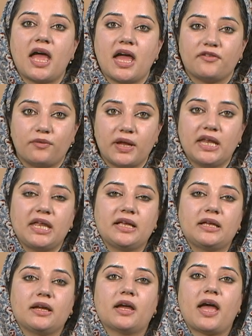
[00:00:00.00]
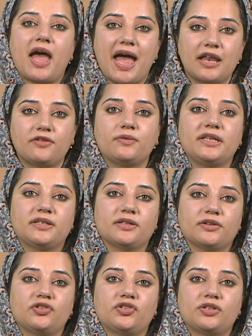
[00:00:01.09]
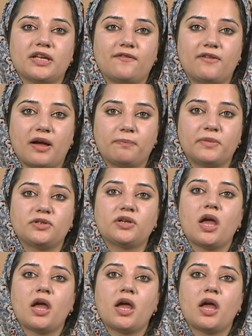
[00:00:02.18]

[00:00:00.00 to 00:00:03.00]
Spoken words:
training and research development